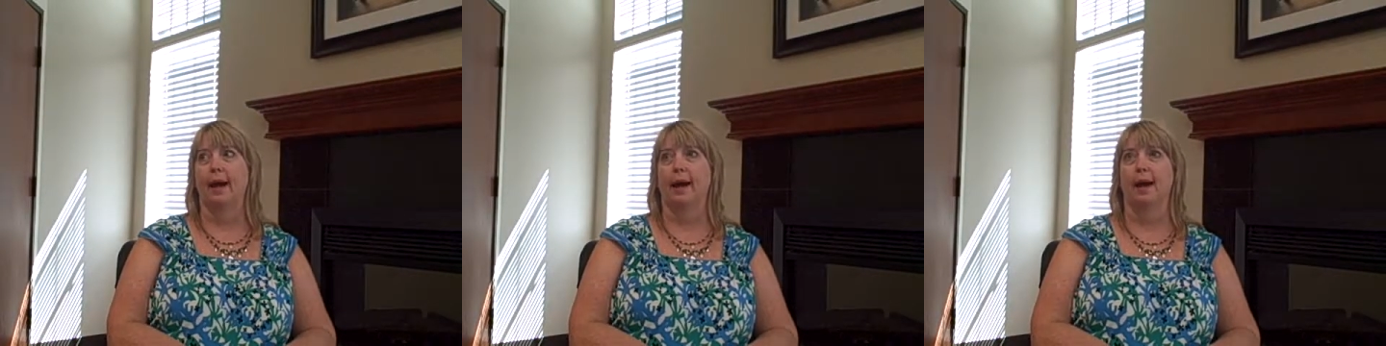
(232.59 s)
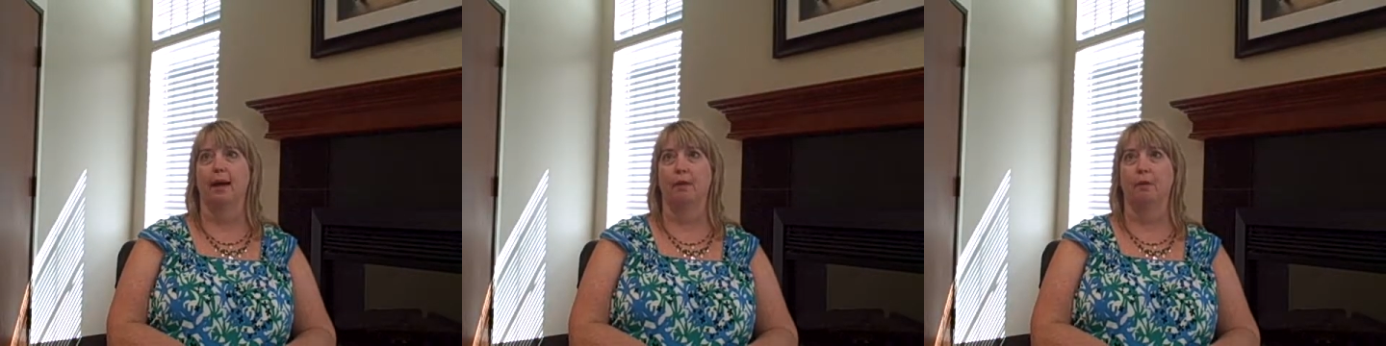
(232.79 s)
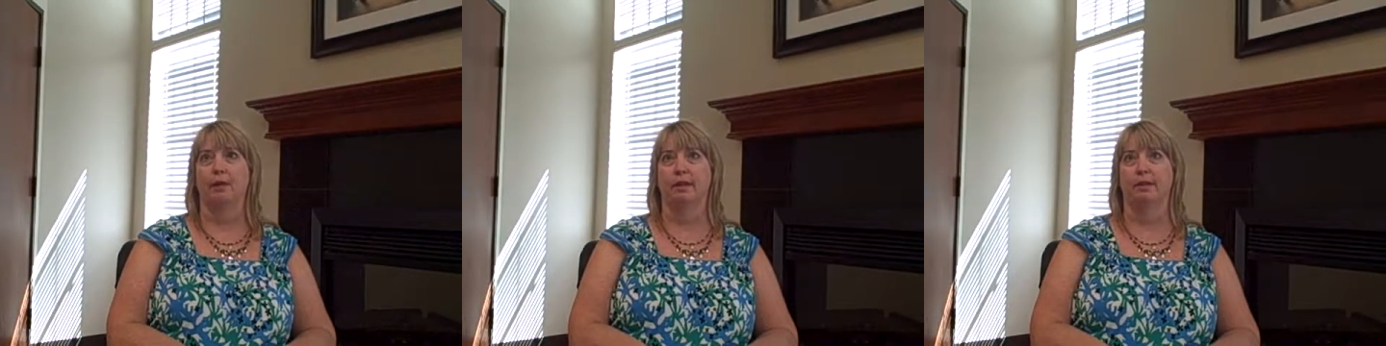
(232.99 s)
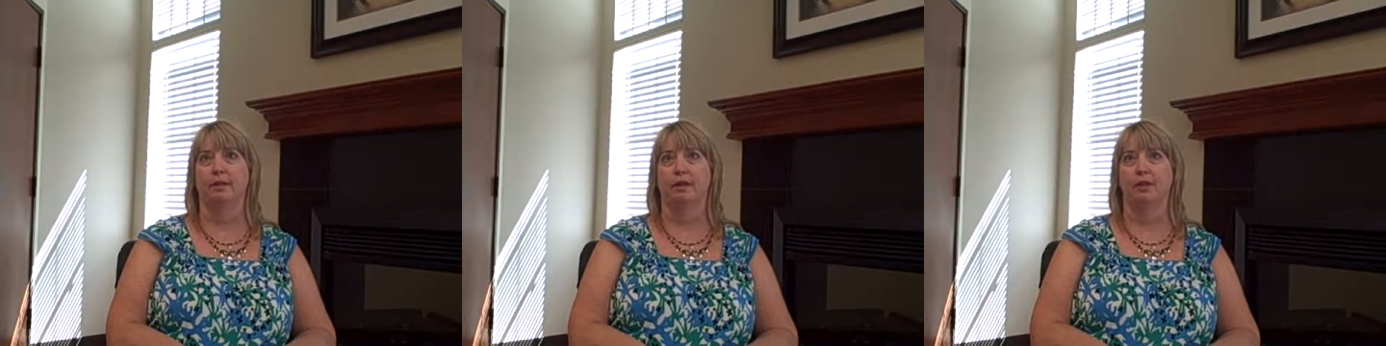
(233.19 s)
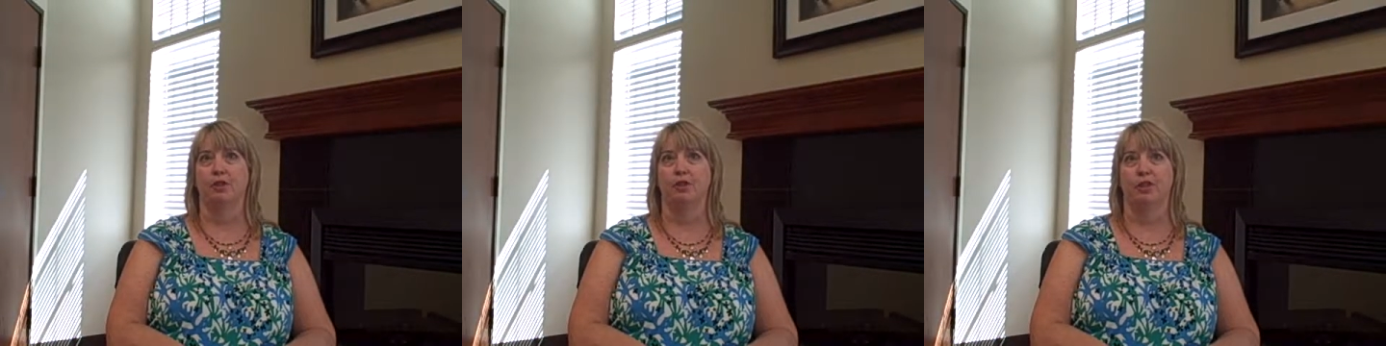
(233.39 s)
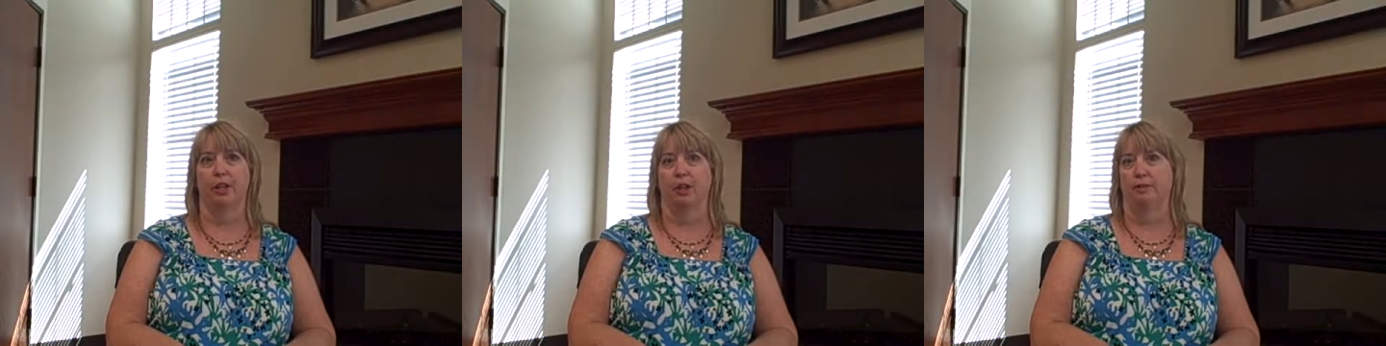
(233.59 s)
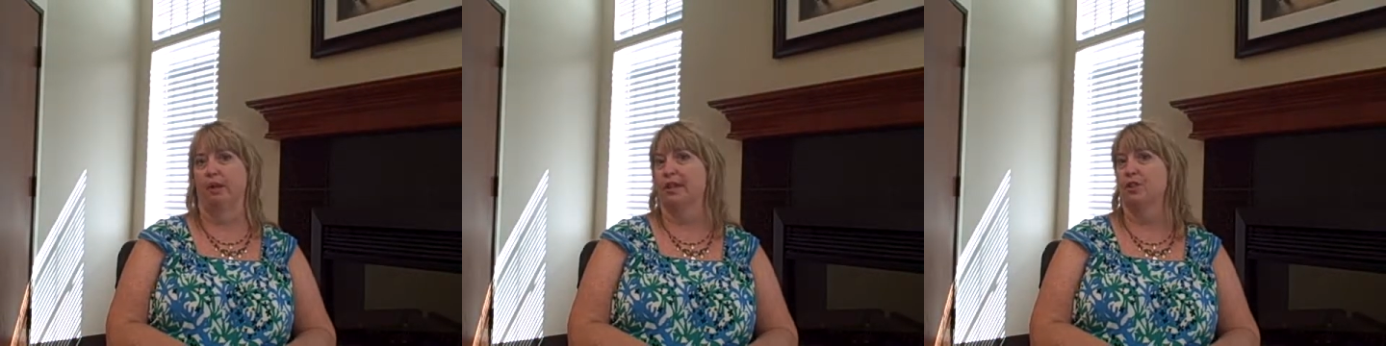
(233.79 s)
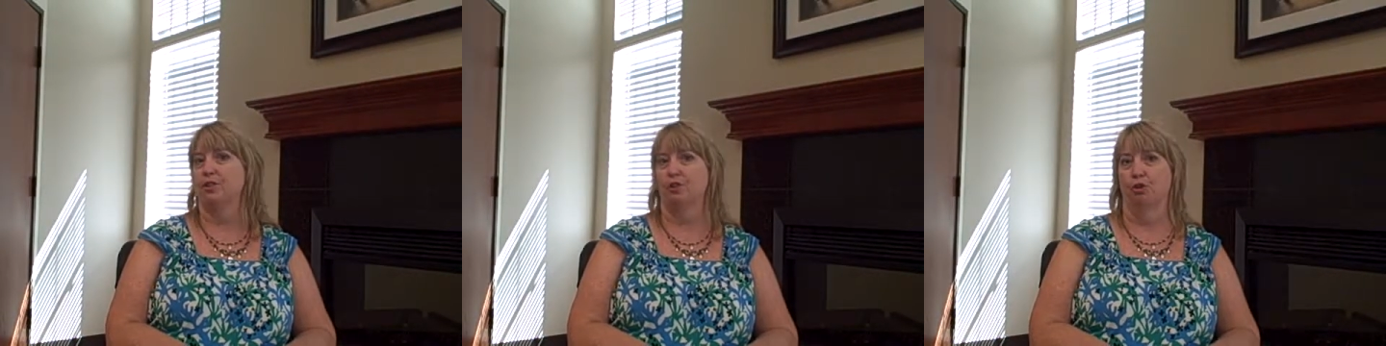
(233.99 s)
I would share
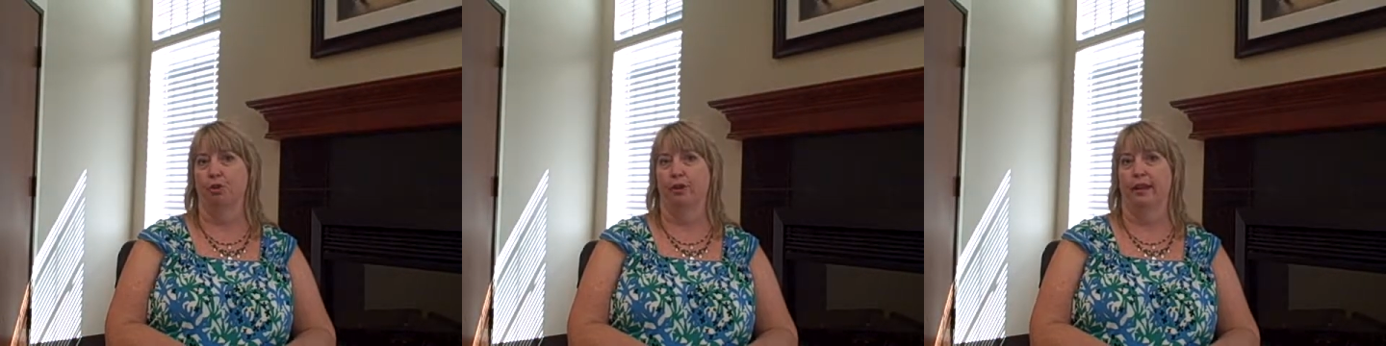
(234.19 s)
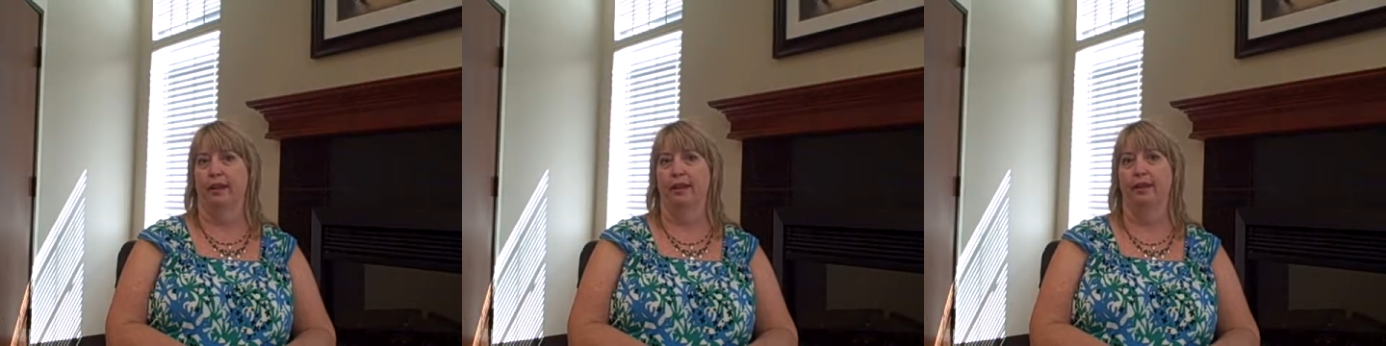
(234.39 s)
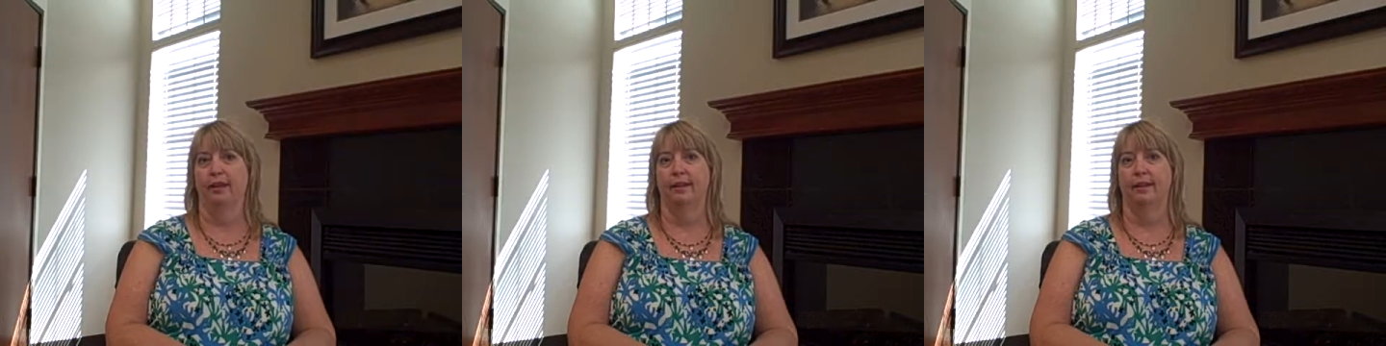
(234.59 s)
my story.